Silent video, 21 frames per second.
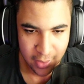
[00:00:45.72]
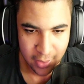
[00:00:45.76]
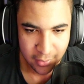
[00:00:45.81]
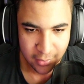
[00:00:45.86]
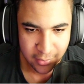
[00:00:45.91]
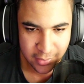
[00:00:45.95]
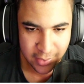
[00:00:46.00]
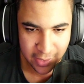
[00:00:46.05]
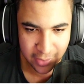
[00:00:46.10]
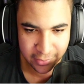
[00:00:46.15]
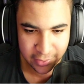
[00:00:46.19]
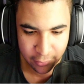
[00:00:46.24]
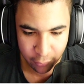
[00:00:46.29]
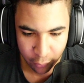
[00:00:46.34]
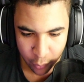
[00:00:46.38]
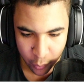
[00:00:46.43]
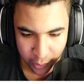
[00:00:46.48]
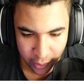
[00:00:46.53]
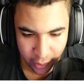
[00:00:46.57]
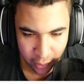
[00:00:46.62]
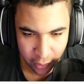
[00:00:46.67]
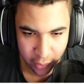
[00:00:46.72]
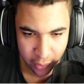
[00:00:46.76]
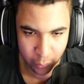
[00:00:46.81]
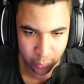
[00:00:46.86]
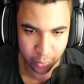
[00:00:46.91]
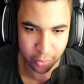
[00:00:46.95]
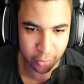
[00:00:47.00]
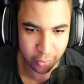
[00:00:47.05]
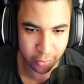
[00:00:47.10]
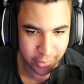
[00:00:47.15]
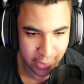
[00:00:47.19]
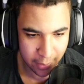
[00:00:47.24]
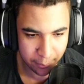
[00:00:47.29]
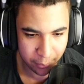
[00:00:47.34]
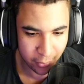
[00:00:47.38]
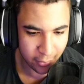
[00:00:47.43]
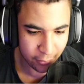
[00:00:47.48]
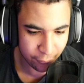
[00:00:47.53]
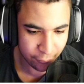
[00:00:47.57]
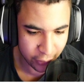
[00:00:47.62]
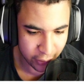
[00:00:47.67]
Chat, let's have a quick look. Oh, well, not chat, but
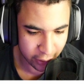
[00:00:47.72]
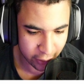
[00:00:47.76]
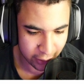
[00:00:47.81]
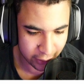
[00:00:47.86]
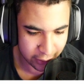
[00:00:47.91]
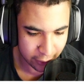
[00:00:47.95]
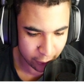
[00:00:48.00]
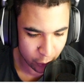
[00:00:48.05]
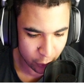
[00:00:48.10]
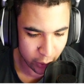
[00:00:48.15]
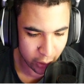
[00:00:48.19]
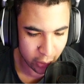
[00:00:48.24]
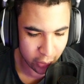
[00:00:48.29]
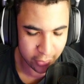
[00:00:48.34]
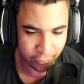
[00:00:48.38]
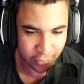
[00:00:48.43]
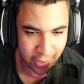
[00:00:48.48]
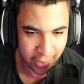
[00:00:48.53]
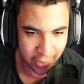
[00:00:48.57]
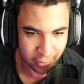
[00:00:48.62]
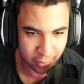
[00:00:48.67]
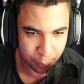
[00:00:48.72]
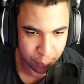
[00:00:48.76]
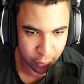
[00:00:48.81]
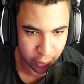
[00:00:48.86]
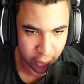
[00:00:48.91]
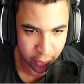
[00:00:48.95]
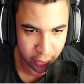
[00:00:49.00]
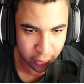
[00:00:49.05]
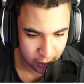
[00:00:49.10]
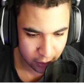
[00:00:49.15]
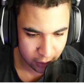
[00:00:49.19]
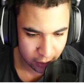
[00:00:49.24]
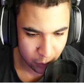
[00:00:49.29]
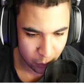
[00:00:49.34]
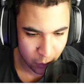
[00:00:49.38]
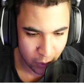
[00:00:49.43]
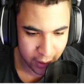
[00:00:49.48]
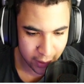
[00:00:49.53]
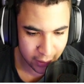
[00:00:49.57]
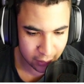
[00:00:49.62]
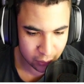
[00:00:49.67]
video. Let's have a quick look if that is a pro. The
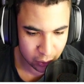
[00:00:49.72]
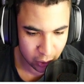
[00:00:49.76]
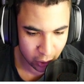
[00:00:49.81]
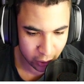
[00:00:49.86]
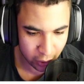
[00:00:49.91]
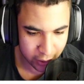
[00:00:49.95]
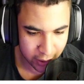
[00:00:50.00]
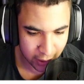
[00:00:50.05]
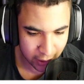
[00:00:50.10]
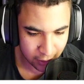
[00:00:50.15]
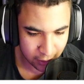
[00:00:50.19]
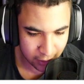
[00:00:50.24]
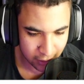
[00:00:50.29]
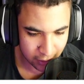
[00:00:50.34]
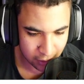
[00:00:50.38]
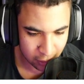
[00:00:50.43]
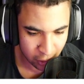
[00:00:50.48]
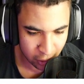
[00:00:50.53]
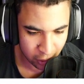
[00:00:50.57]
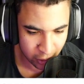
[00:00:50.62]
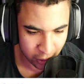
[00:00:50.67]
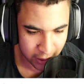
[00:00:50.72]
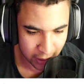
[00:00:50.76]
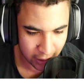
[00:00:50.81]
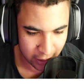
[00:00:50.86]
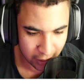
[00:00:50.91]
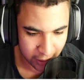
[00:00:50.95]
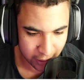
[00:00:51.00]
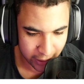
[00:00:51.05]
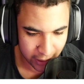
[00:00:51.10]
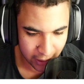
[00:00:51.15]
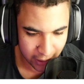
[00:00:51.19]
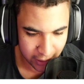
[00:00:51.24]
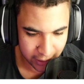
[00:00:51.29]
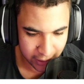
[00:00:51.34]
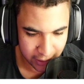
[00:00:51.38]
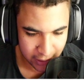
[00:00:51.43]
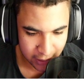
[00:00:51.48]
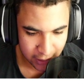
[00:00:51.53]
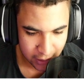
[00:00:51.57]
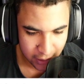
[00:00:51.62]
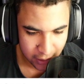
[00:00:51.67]
way it's looking, it's not looking
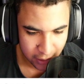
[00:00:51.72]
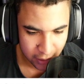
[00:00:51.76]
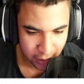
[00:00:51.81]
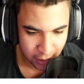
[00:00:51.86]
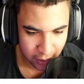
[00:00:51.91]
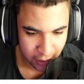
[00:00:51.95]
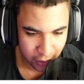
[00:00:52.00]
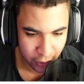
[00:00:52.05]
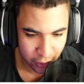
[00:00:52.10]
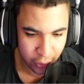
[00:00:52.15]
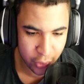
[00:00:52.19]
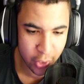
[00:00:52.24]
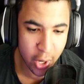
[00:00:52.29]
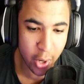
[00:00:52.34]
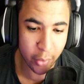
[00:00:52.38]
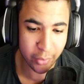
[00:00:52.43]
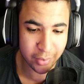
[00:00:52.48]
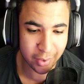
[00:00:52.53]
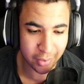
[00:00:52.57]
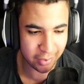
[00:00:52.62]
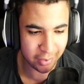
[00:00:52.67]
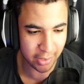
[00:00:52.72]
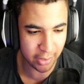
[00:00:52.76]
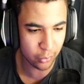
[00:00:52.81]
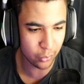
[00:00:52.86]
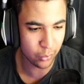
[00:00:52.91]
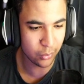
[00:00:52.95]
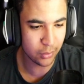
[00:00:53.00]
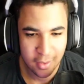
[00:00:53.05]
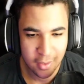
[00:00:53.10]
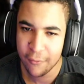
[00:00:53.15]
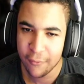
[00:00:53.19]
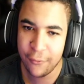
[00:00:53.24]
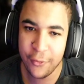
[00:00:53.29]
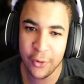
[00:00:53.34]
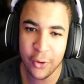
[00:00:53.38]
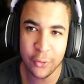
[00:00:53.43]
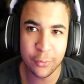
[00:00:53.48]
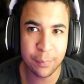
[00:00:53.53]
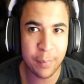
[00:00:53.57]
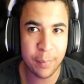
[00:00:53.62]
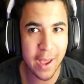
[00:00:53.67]
likely. No, it's a single.
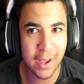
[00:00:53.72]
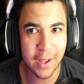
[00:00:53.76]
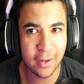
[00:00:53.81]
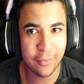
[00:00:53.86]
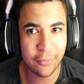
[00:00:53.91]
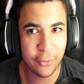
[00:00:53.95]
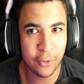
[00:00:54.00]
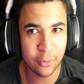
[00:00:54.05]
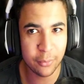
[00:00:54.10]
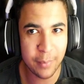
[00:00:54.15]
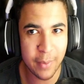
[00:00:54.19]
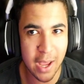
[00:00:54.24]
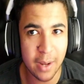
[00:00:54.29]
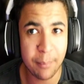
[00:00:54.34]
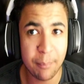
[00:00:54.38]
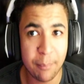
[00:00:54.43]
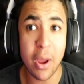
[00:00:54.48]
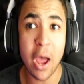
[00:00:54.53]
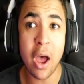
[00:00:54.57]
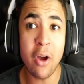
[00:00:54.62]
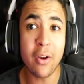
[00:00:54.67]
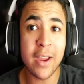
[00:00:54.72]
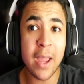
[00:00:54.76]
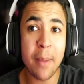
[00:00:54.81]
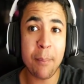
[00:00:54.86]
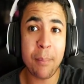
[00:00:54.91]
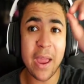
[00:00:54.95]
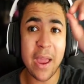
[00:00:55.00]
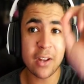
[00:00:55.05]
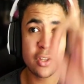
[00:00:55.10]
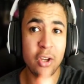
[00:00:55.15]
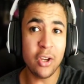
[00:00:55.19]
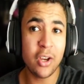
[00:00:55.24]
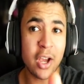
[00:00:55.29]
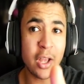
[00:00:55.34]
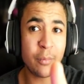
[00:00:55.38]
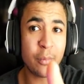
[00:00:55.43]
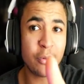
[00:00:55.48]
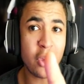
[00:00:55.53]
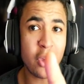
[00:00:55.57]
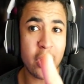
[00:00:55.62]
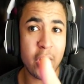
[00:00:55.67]
Feels bad, feels bad. But I'll get back to you guys.
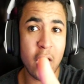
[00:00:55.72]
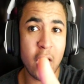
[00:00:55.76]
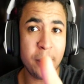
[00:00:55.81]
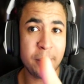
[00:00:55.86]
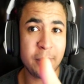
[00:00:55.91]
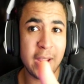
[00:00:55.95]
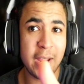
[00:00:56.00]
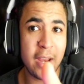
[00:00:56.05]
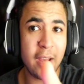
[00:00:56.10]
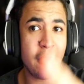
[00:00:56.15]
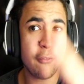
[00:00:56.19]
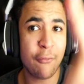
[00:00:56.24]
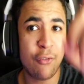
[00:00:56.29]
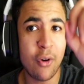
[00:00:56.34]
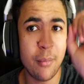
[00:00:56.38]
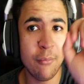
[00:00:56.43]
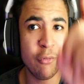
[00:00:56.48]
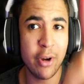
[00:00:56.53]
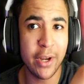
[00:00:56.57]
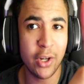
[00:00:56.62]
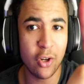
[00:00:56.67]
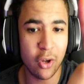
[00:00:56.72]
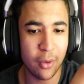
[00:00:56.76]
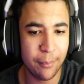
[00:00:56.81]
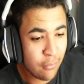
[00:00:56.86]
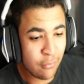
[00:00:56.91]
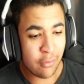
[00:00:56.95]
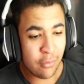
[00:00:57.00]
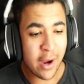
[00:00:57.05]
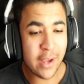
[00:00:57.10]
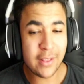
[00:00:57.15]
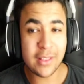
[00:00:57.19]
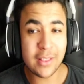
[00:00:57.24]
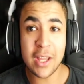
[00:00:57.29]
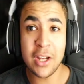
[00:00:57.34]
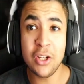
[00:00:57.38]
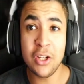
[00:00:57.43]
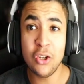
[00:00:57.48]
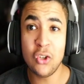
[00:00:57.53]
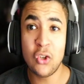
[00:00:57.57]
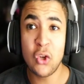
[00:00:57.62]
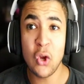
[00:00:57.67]
We've got an update from Ringdom. Right then,
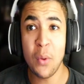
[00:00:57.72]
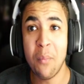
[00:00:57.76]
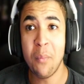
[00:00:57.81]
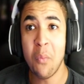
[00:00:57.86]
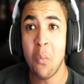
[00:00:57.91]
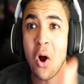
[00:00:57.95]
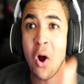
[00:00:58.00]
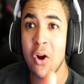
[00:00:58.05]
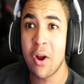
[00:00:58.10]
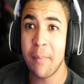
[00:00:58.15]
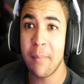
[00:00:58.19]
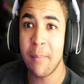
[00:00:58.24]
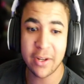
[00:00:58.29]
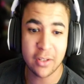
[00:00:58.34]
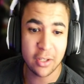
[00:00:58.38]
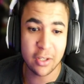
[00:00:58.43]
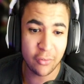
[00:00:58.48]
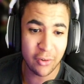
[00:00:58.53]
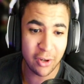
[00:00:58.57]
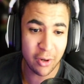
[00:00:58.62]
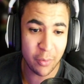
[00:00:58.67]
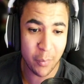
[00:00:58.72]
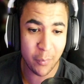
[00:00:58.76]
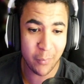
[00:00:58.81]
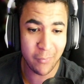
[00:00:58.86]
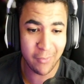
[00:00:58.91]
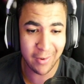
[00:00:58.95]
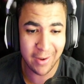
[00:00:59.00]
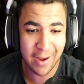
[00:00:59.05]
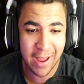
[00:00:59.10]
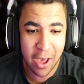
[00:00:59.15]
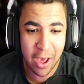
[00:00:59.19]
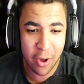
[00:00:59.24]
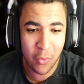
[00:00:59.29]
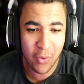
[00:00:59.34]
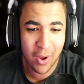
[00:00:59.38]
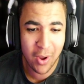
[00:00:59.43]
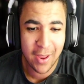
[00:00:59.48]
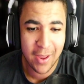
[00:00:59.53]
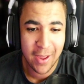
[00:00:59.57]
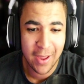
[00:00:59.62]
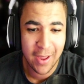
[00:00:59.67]
YouTube, welcome back to the video where we are now
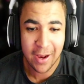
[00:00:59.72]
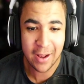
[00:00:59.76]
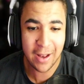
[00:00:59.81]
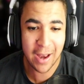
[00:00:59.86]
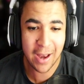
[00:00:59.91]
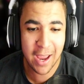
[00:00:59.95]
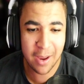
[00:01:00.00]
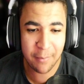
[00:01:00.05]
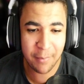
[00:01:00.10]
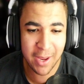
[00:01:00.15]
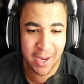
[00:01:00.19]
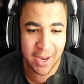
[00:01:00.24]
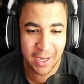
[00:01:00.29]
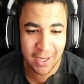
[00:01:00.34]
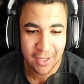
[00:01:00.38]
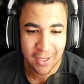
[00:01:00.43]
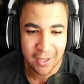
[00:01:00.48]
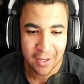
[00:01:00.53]
claiming